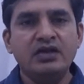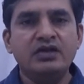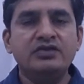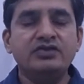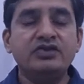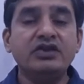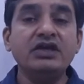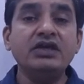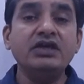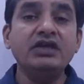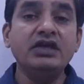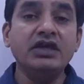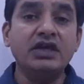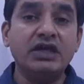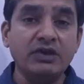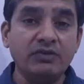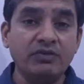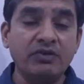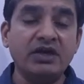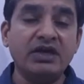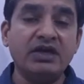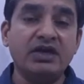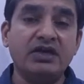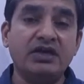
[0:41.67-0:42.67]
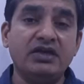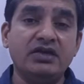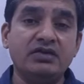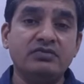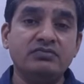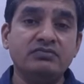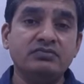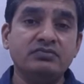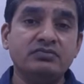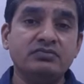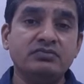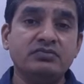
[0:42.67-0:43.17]
The
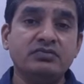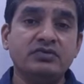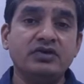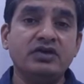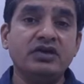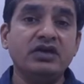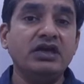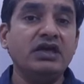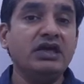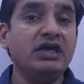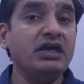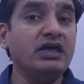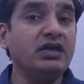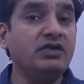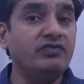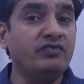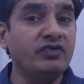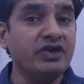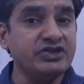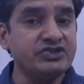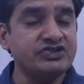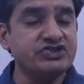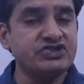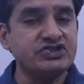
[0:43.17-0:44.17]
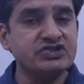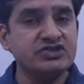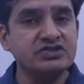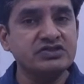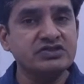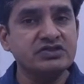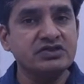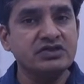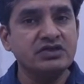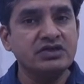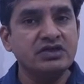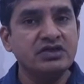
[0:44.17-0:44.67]
equilibrium in which
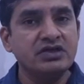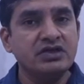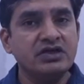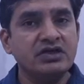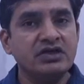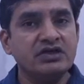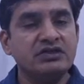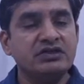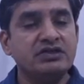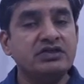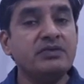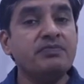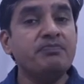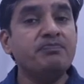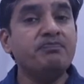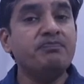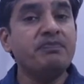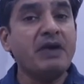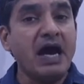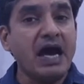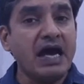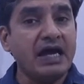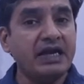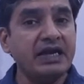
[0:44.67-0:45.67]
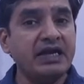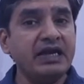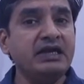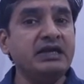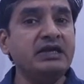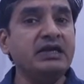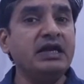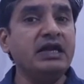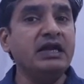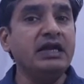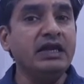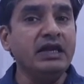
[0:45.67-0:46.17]
the
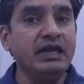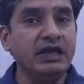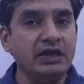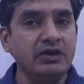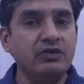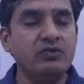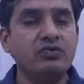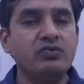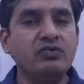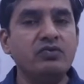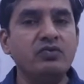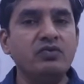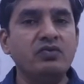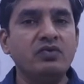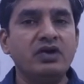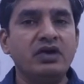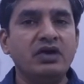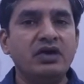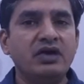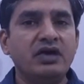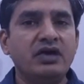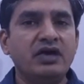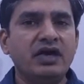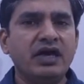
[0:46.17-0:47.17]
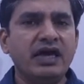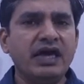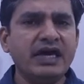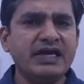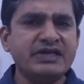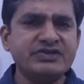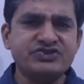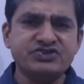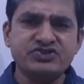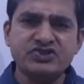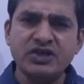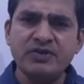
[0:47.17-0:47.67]
parent live
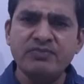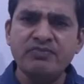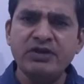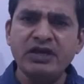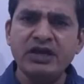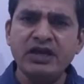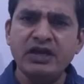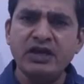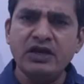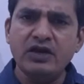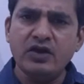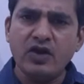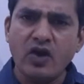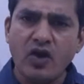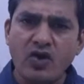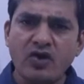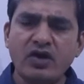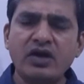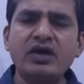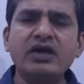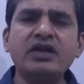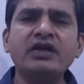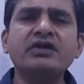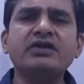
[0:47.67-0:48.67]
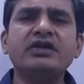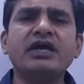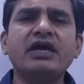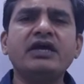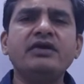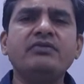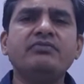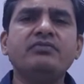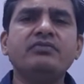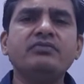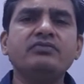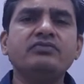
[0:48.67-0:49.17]
extremely longer
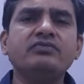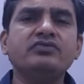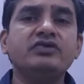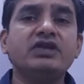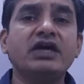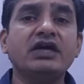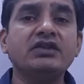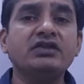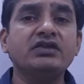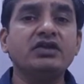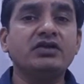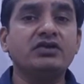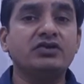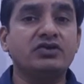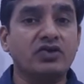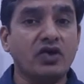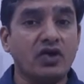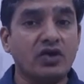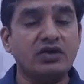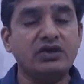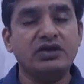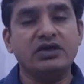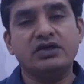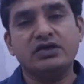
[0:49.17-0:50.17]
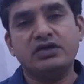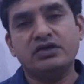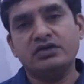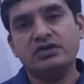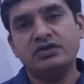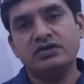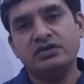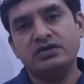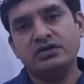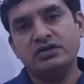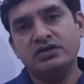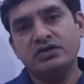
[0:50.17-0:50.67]
time than the daughter,